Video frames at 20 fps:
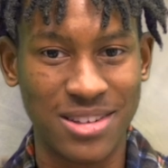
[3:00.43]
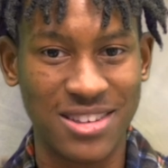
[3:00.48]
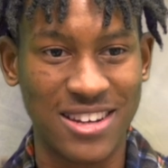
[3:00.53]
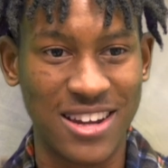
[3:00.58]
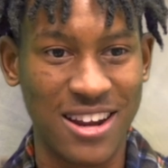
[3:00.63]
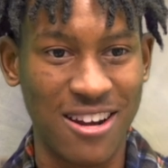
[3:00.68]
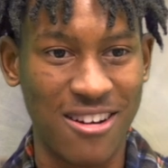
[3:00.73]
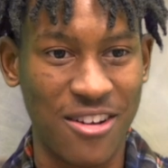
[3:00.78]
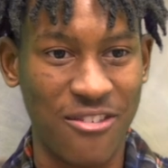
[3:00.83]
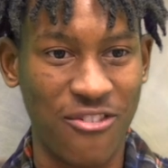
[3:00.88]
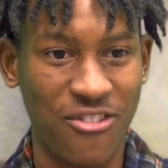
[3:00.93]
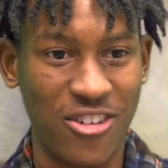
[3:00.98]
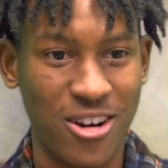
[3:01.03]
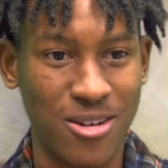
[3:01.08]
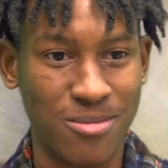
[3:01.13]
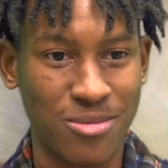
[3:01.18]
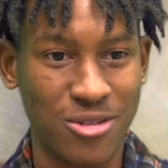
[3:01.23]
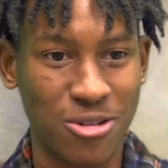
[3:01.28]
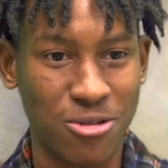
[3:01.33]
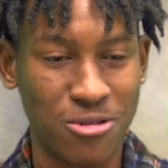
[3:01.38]
and dairy
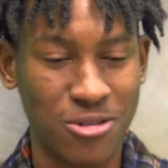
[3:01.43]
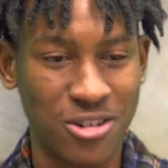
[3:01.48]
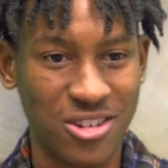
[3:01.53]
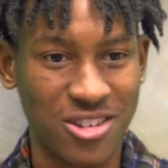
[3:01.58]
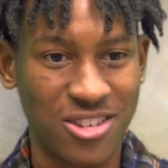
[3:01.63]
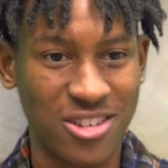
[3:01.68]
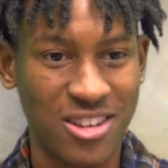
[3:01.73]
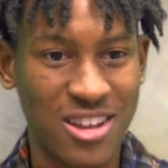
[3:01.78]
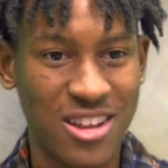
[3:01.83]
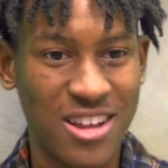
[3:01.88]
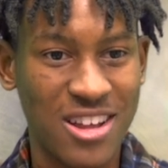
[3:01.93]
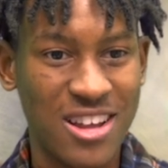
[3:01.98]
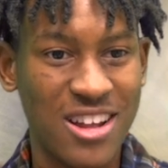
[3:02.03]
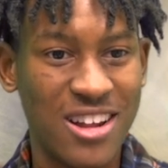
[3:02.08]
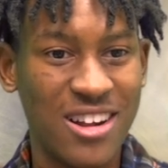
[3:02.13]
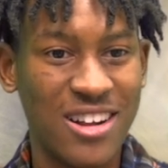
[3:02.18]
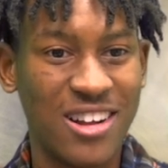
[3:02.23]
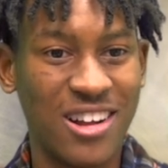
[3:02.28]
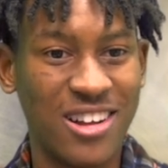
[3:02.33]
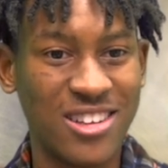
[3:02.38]
farm tours.
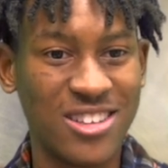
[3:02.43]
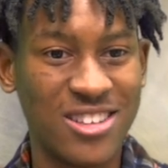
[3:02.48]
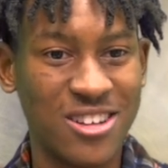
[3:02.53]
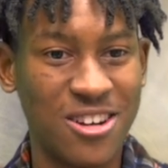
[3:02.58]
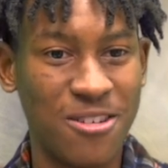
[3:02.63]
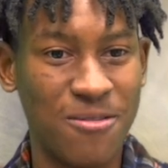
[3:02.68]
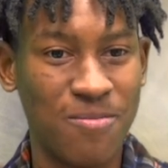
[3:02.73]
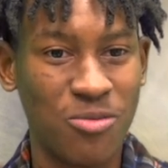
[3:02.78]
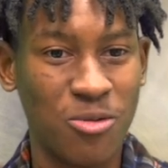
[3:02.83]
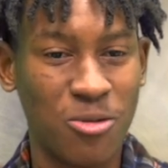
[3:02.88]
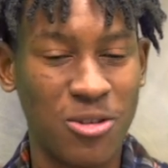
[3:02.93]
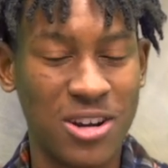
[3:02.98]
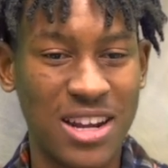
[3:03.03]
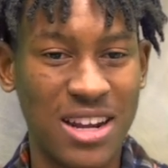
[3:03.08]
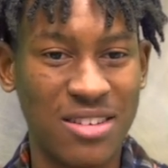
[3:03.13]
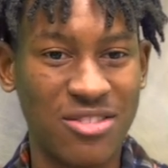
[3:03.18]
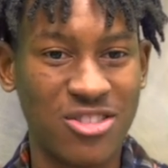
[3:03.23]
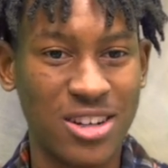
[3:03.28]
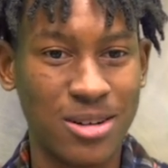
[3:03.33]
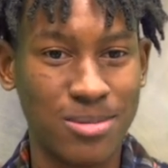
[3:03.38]
Also, when you
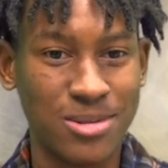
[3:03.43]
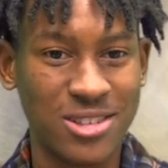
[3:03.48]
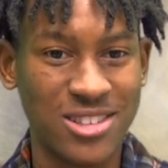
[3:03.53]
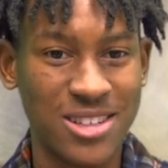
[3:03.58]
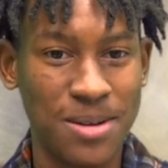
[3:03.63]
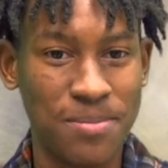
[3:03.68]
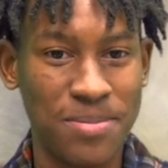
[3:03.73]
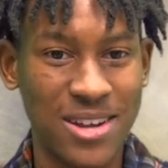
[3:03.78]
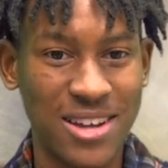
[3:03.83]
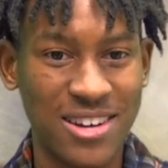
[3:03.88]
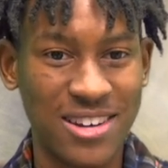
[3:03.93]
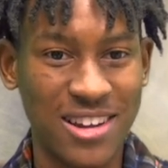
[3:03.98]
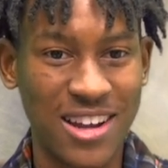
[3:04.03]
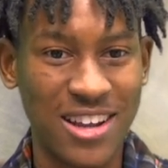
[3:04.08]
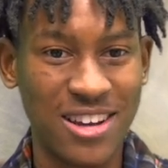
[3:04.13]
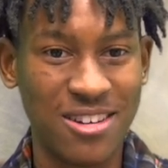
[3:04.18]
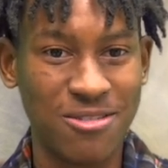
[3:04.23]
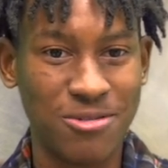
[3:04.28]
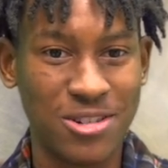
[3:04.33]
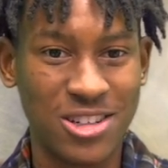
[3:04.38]
have trouble sleeping at
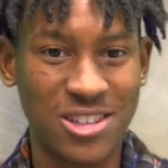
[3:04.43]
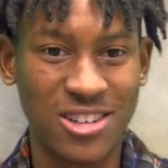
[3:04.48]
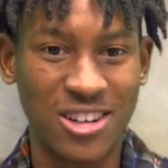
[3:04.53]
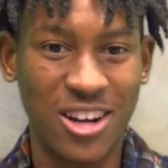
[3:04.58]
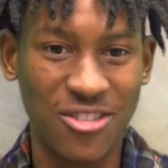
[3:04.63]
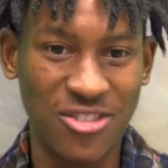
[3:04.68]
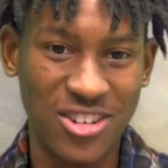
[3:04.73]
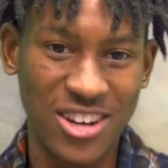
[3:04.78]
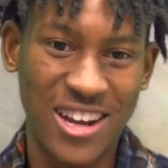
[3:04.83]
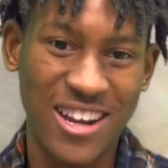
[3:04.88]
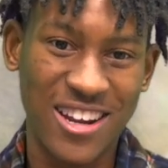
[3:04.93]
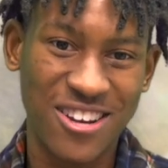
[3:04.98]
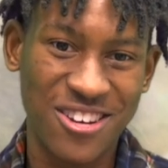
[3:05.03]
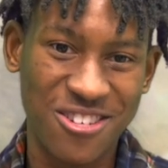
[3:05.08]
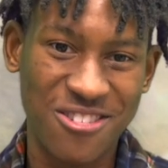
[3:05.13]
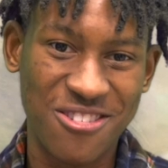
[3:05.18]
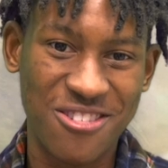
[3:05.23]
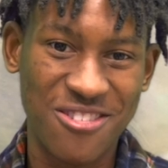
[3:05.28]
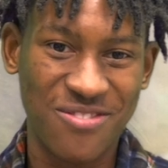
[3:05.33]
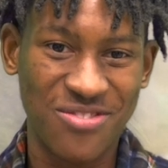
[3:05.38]
night, which often I
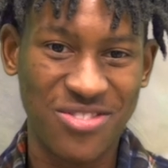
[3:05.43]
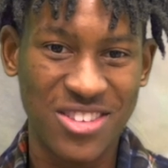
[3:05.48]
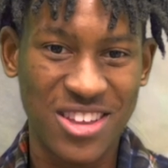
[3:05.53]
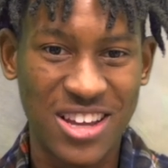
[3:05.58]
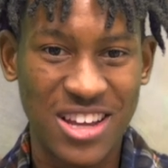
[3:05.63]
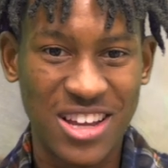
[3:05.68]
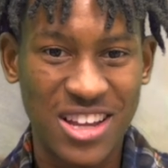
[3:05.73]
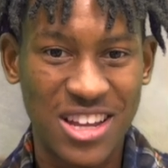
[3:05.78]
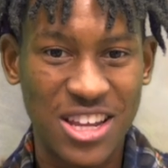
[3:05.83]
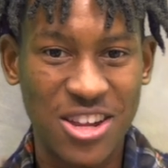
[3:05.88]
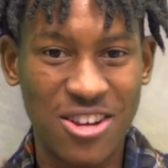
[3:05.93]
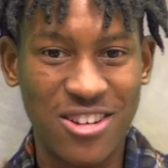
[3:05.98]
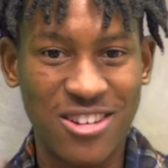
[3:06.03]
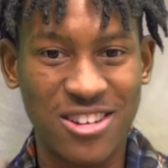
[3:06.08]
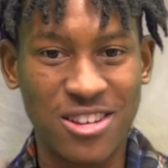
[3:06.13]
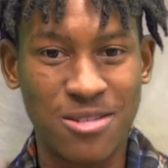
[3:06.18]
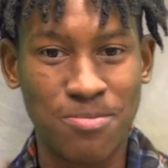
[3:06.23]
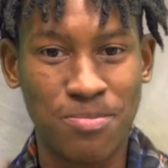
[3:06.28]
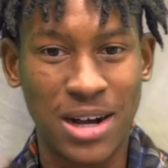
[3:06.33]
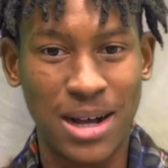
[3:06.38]
do, you
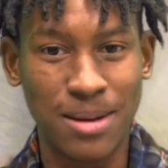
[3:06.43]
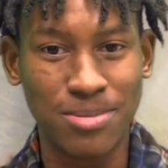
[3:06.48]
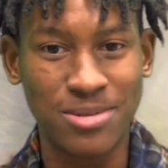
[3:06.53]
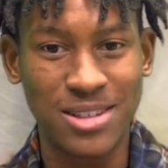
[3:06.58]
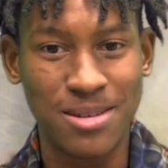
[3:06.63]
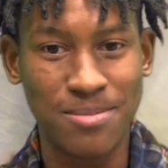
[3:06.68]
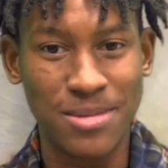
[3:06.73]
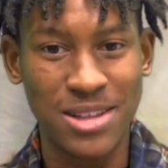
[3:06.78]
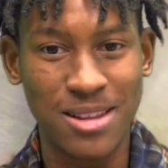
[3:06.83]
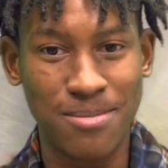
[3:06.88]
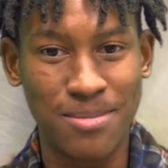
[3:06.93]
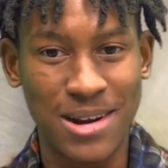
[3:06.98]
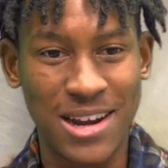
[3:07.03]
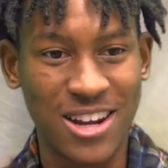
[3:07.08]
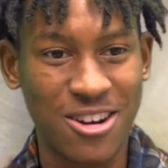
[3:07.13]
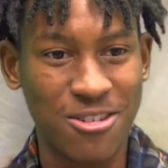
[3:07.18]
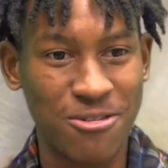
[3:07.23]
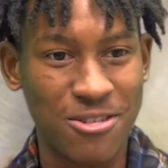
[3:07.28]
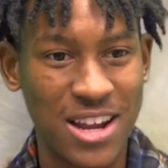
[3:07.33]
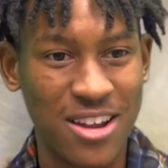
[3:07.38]
can just pop some in the
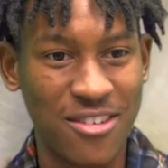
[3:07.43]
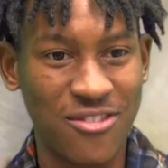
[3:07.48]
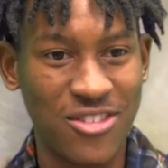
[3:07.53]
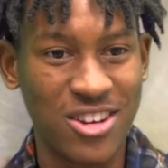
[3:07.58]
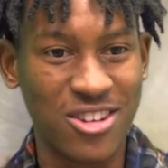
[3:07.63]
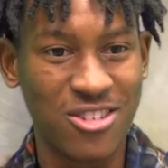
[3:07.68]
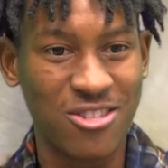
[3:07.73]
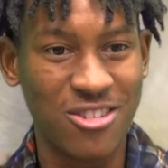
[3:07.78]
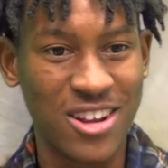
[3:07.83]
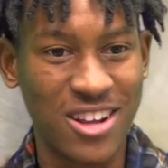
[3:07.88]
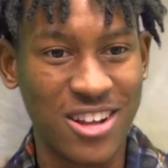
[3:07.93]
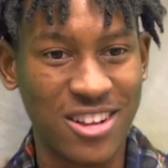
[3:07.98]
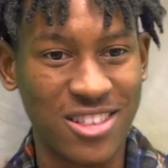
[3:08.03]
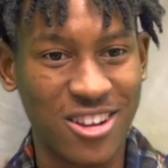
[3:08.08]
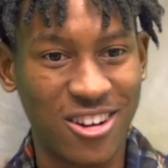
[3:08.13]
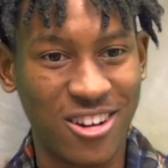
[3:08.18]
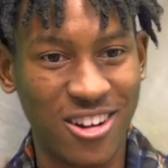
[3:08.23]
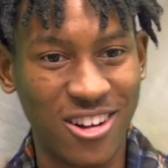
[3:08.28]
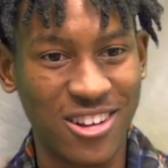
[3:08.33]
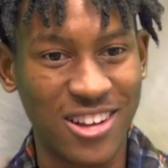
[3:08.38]
microwave and drink a
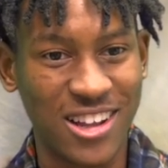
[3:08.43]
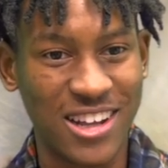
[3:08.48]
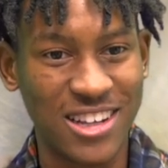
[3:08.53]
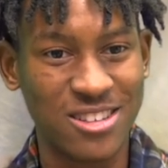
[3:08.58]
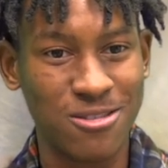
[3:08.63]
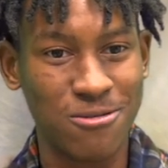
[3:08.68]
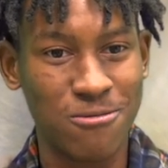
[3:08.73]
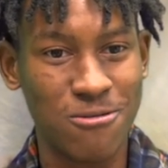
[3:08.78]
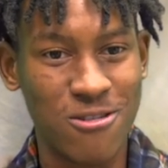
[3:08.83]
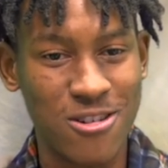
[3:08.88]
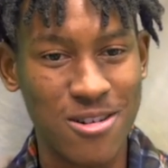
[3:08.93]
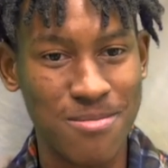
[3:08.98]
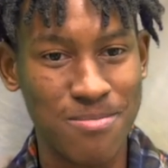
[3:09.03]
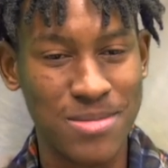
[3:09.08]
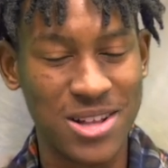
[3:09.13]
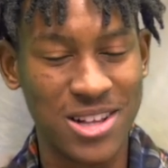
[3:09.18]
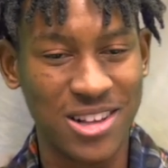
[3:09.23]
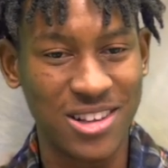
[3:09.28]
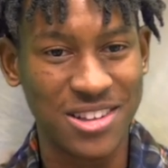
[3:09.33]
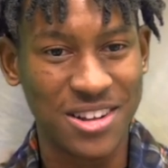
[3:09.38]
tall glass of
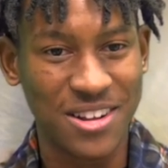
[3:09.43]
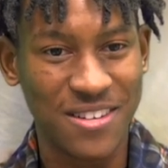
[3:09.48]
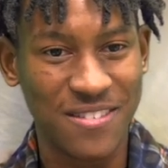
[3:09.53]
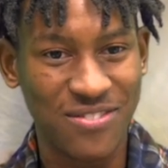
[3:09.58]
warm milk.